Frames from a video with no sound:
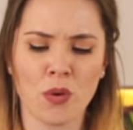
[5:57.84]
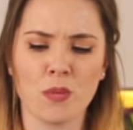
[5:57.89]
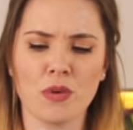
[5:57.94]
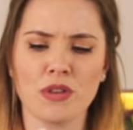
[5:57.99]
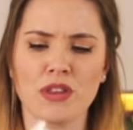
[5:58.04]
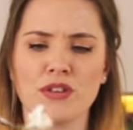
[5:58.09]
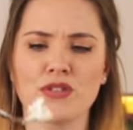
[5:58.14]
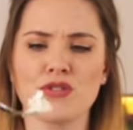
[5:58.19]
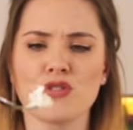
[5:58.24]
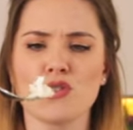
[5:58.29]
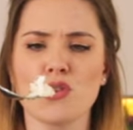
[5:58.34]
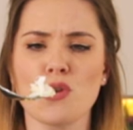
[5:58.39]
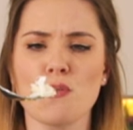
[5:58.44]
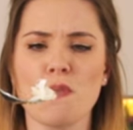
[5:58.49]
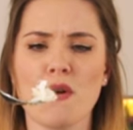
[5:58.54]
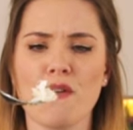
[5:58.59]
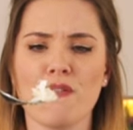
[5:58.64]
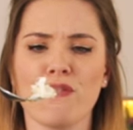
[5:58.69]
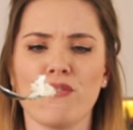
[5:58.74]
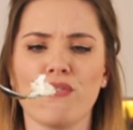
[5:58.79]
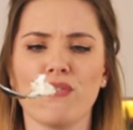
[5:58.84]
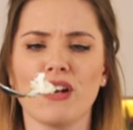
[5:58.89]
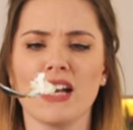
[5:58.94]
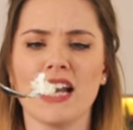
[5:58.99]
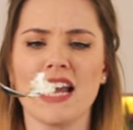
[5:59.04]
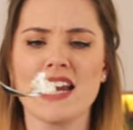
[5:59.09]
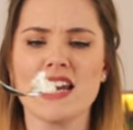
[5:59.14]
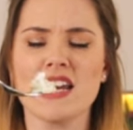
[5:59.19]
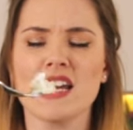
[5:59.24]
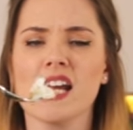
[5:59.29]
with a super
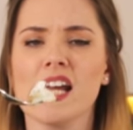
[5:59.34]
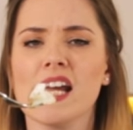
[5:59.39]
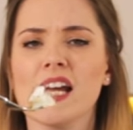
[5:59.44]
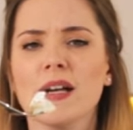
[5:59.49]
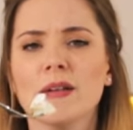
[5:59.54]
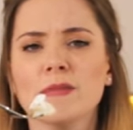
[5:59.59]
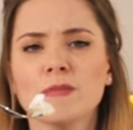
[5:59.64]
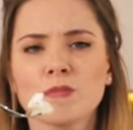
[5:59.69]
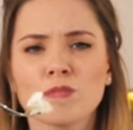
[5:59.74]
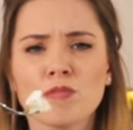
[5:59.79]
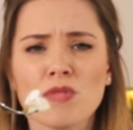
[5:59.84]
flaky,